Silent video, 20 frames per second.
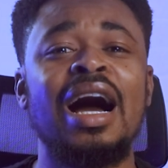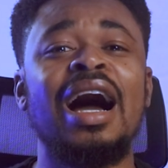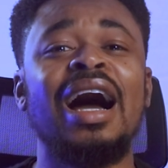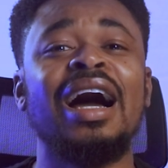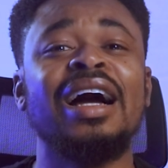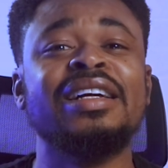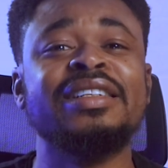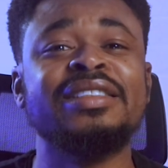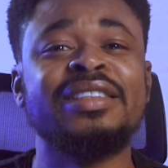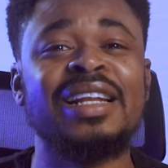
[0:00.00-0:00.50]

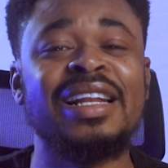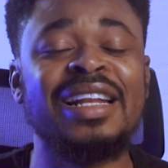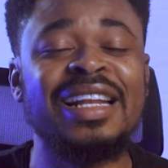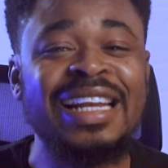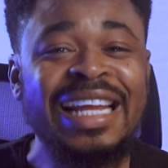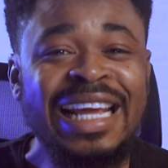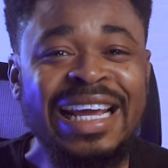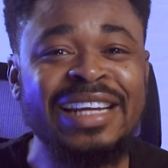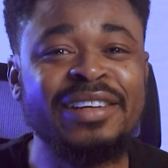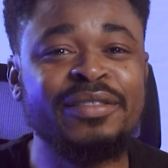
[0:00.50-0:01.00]
and
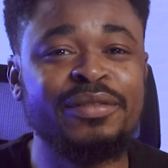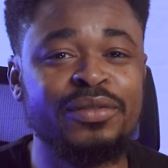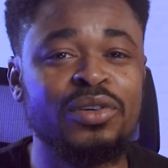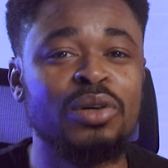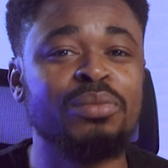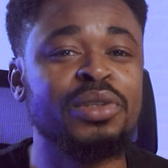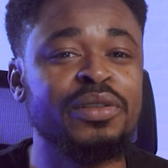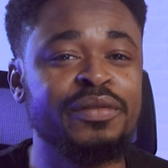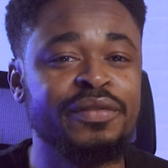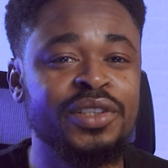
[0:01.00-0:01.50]
learn
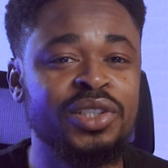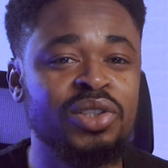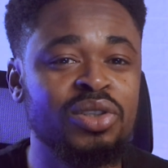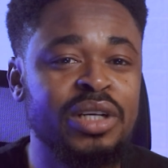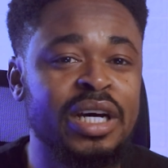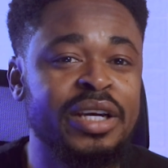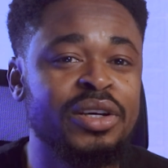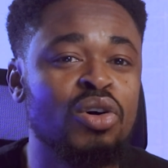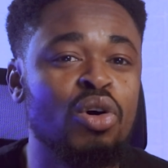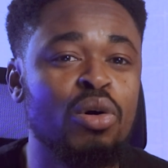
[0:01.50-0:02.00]
from the video
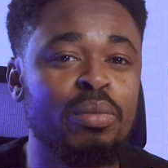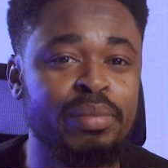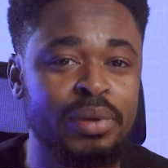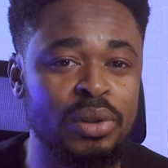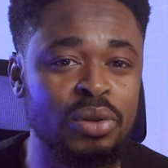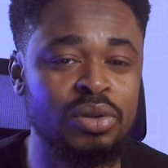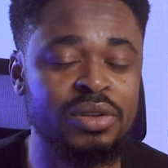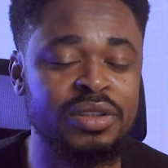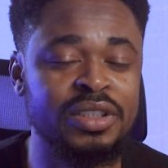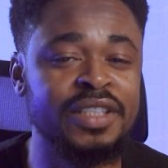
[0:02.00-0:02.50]
that you
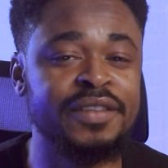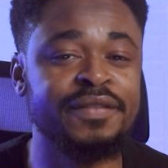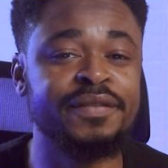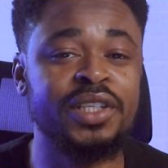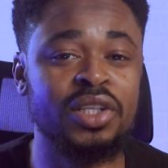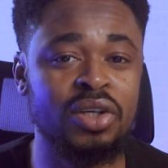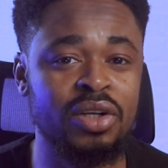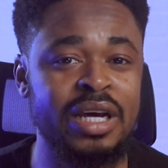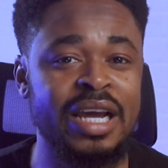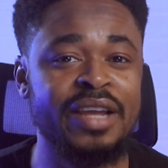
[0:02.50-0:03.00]
upload, the
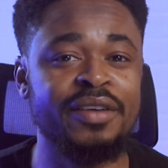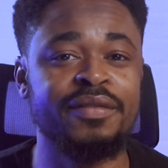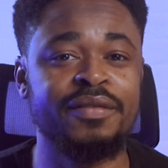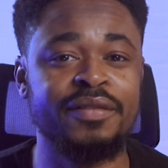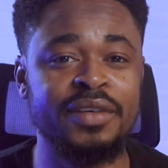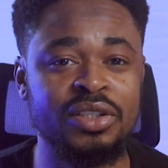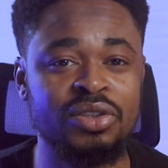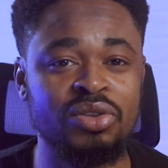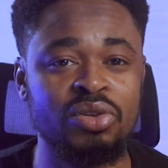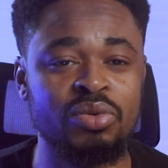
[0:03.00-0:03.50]
video that you
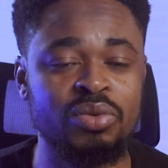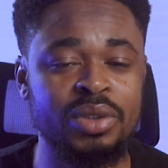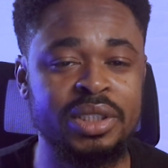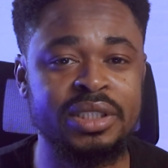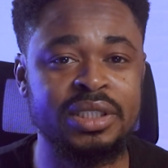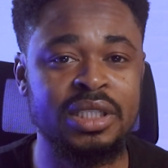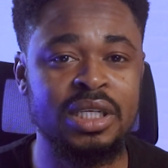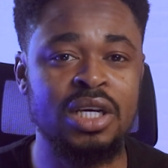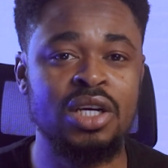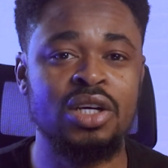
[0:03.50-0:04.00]
feed to
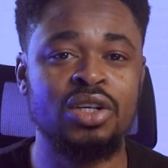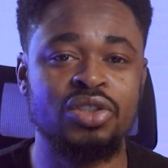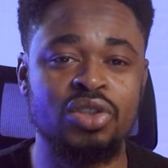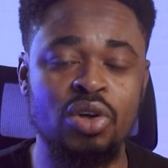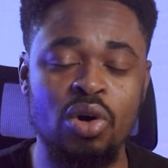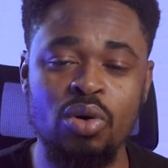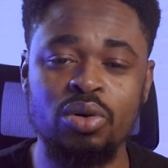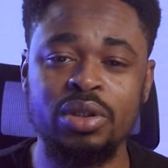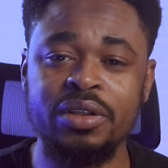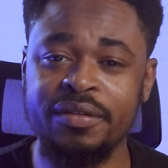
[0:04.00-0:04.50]
it.
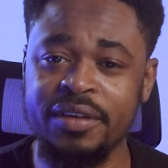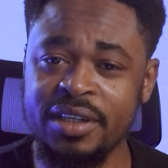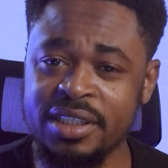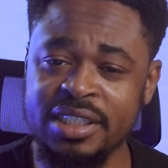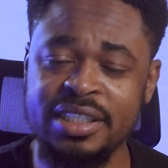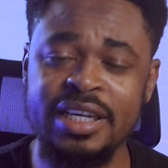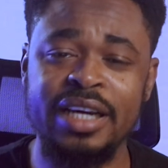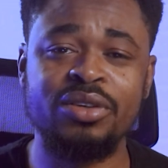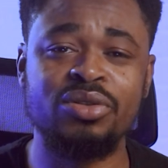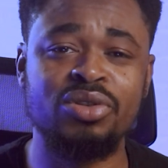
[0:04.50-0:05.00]
So the first
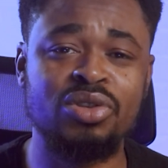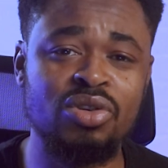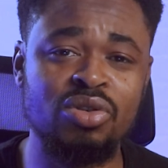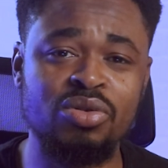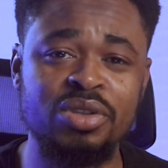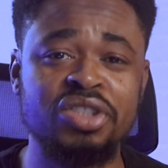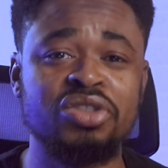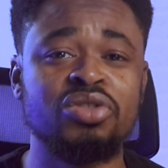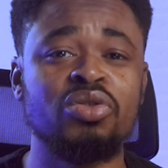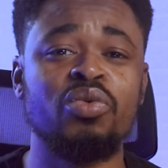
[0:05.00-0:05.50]
thing that you
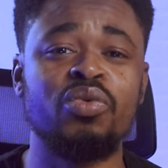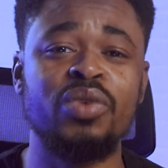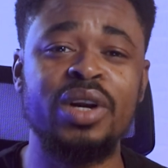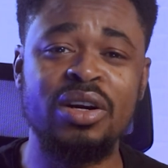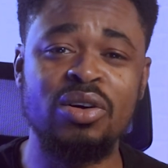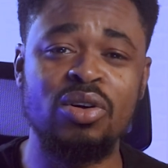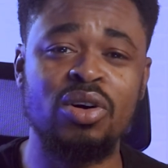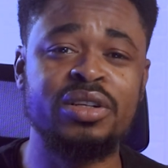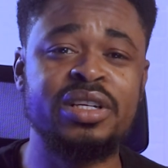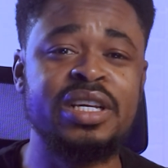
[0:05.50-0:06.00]
do is to
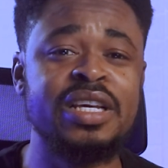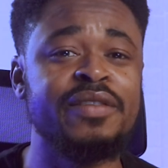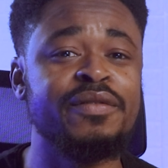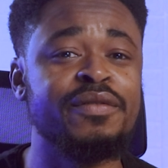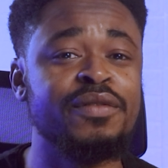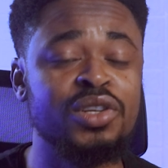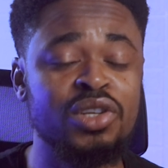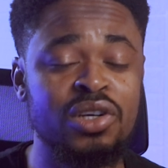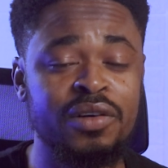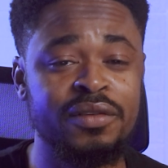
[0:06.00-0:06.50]
record a
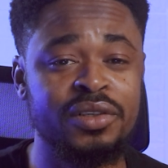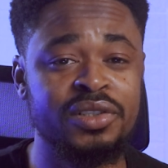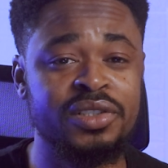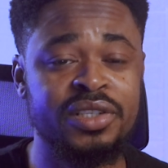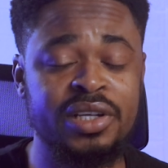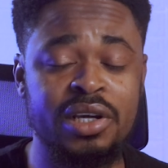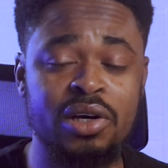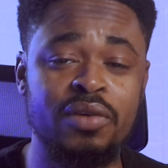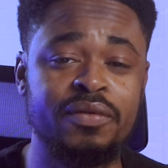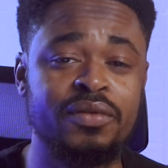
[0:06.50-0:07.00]
video of
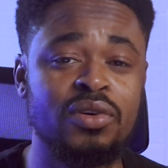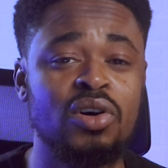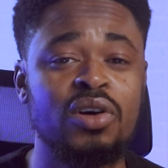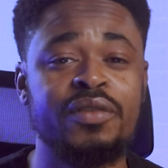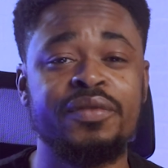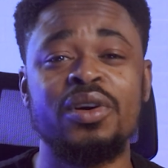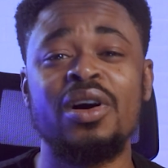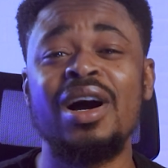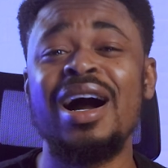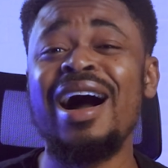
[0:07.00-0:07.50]
yourself, or
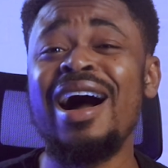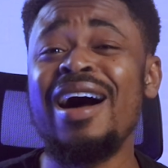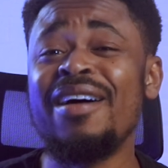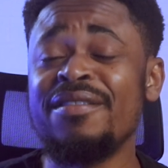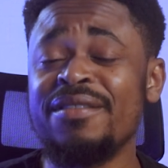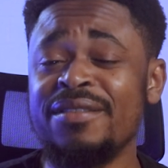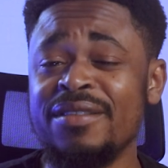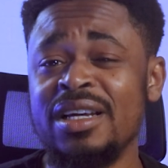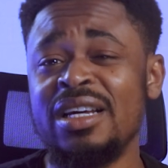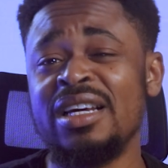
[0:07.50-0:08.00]
if you
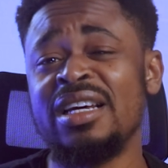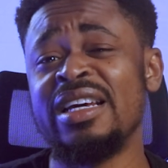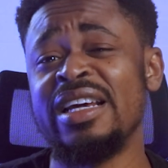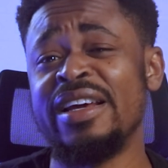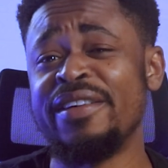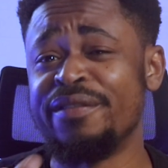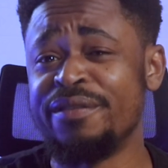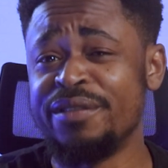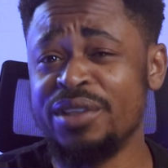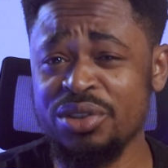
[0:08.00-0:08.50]
have
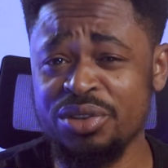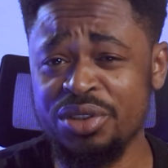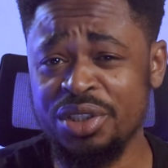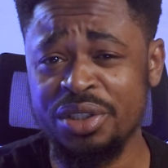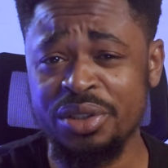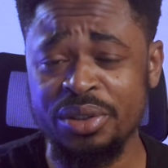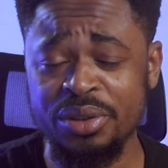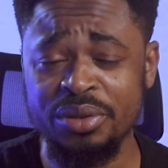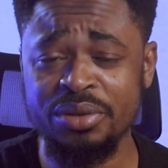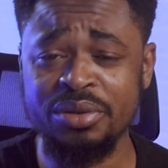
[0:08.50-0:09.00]
a
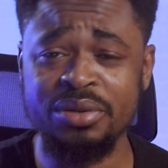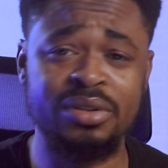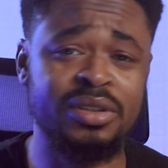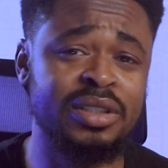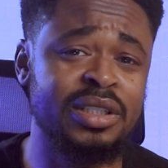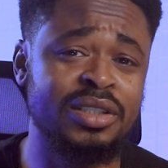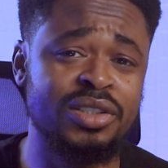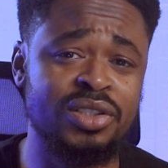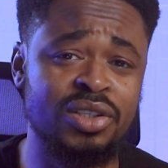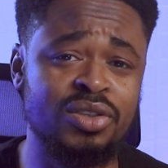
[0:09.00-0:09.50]
video, you
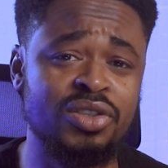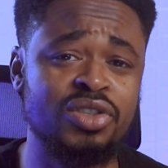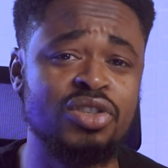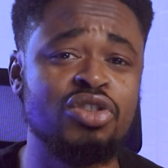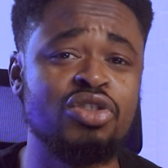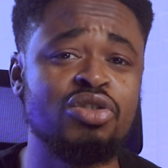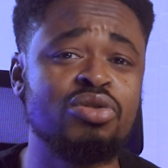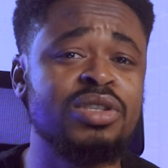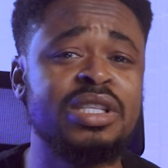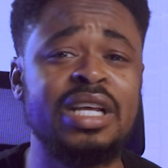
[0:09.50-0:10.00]
can just
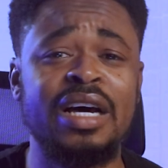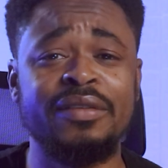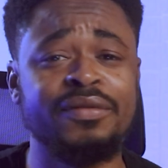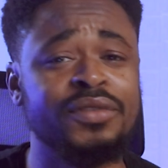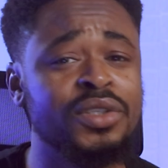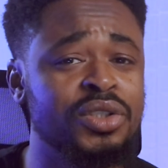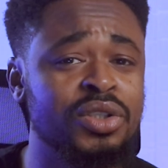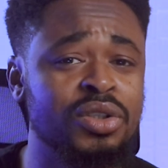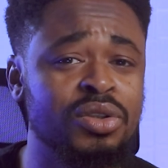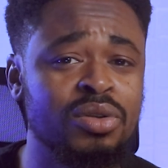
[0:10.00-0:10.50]
use that
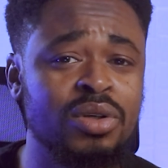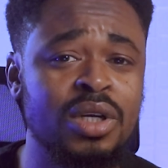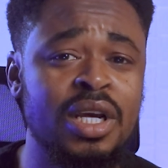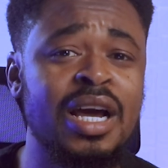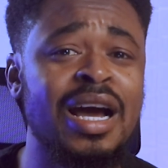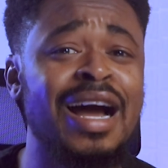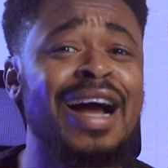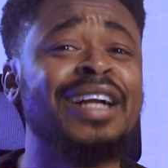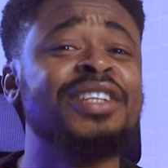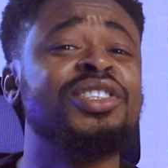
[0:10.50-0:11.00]
video
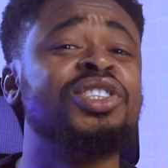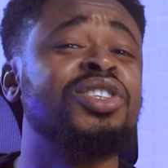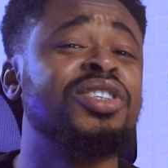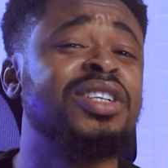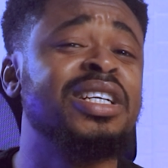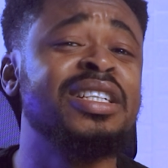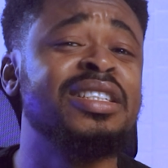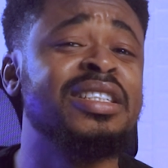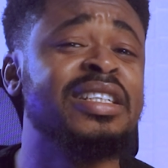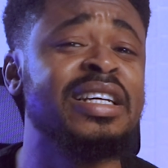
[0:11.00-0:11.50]
and
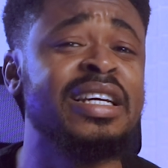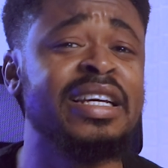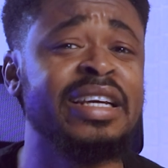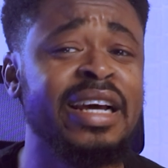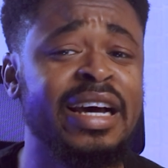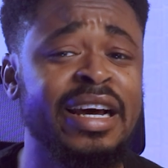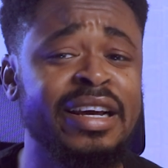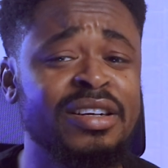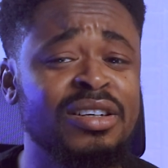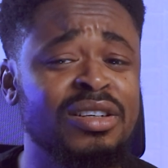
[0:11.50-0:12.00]
train the
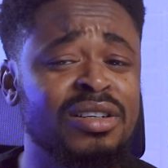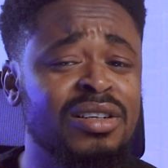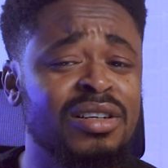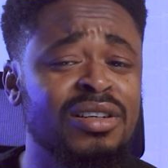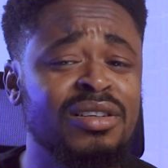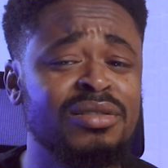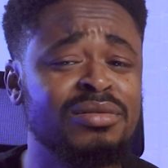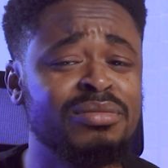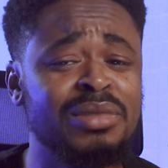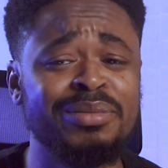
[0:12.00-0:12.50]
AI,
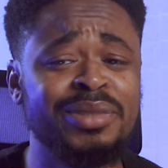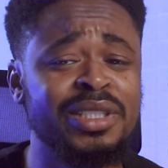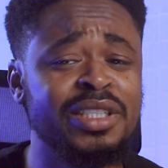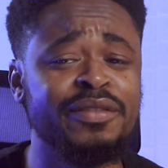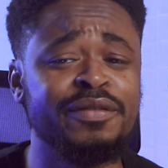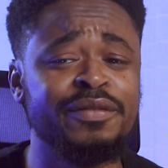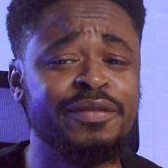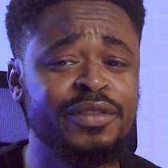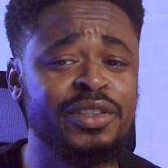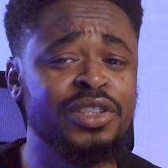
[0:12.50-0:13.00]
or maybe
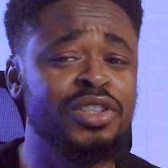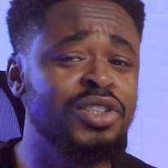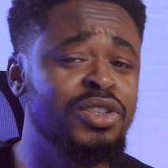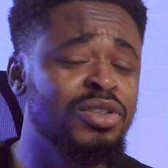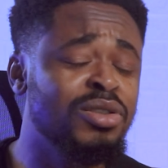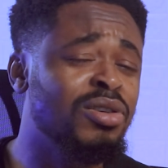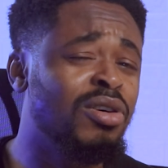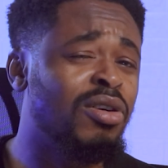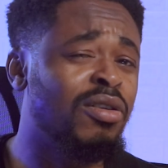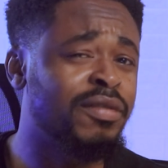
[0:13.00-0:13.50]
the
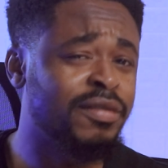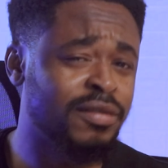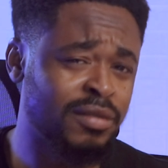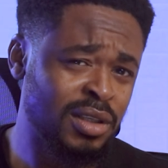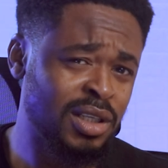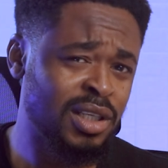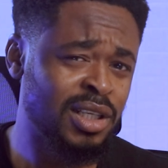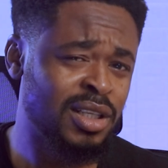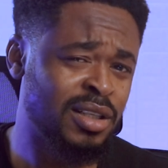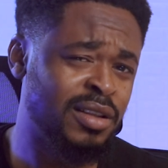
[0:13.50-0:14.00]
video of
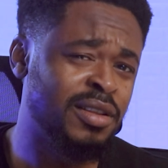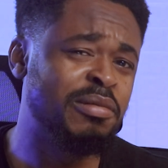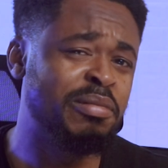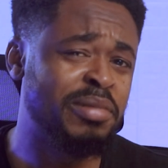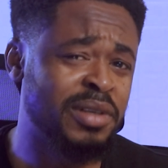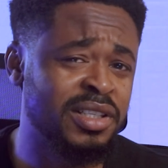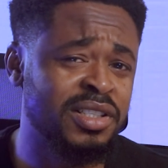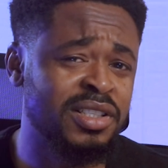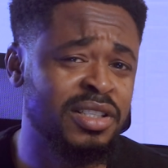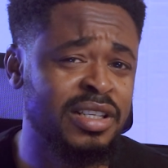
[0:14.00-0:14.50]
the
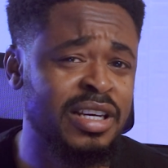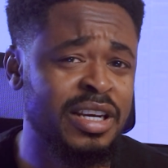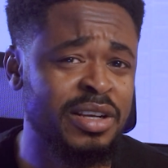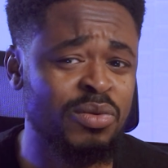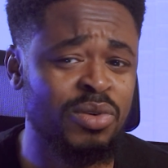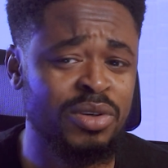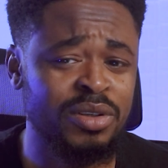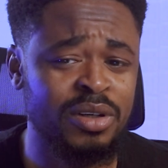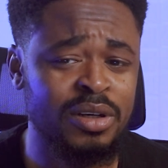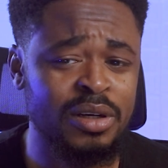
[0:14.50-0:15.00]
person that
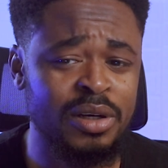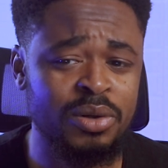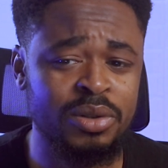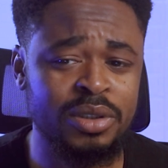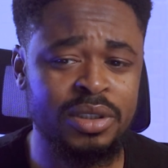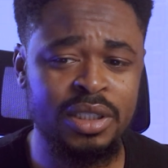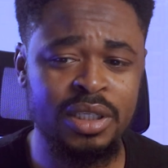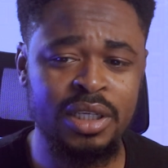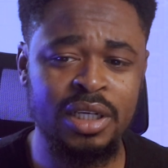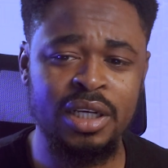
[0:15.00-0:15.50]
you want to
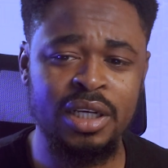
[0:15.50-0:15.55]
clone.